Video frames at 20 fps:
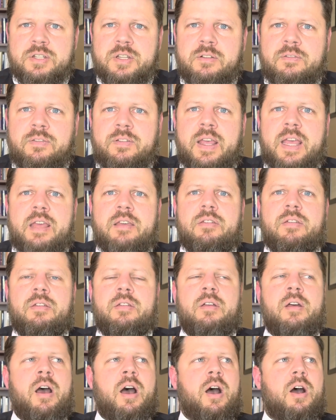the faith
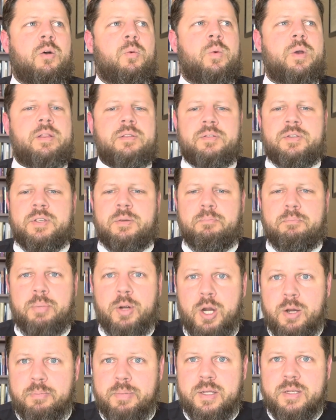uh, with some
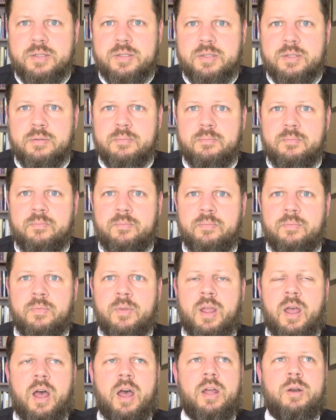purpose
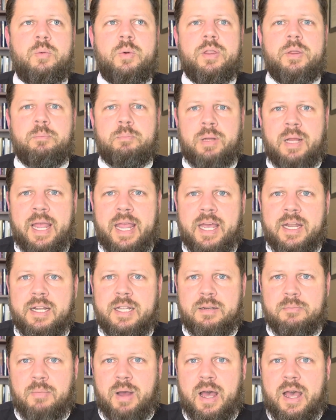uh, and with a plan
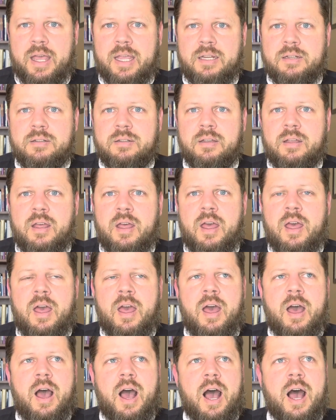in mind
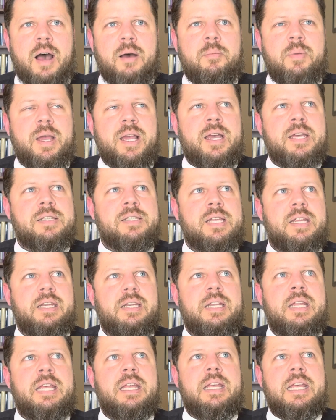uh, because it,
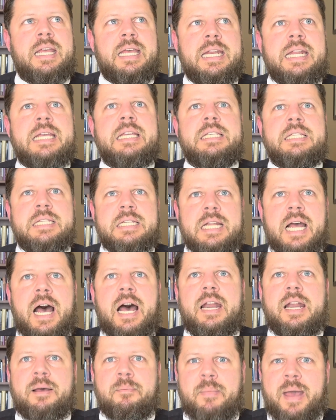it, it is
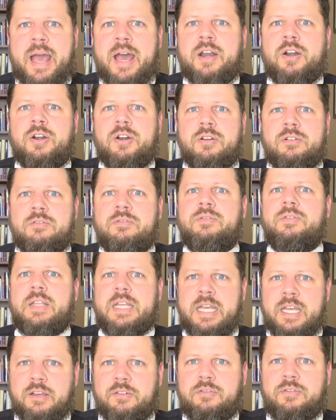not a matter of
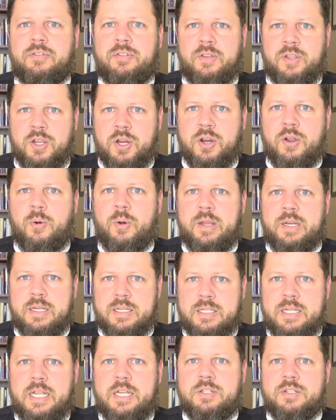if you're going to
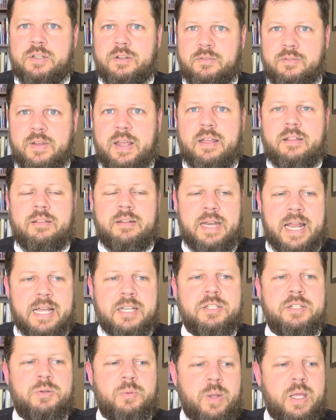teach the faith.
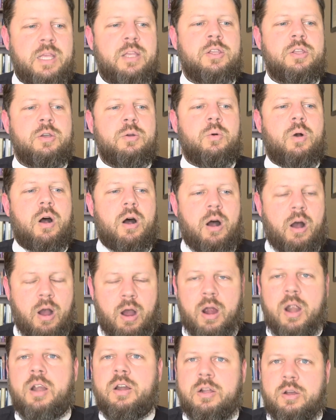Next week, you
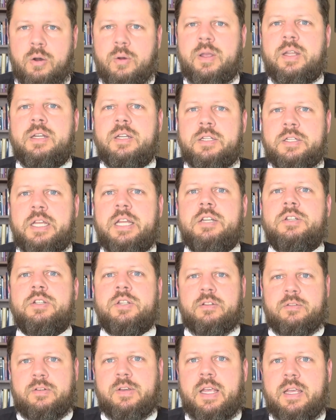are going to teach
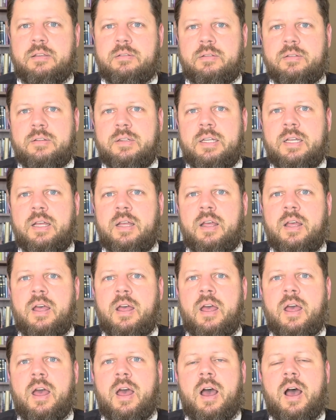the faith.
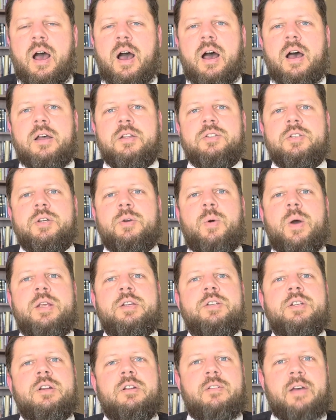Uh, it's a
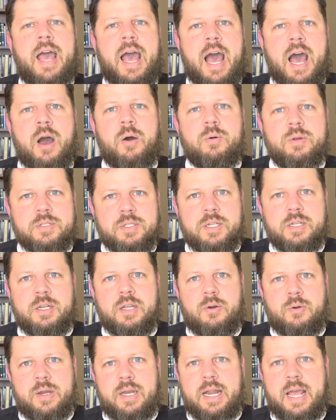question of how is it
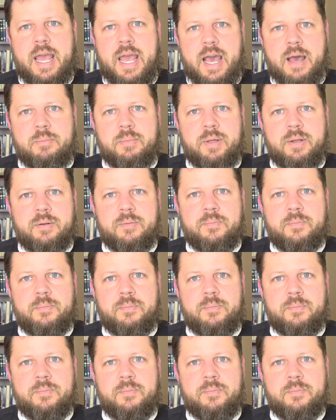going to happen.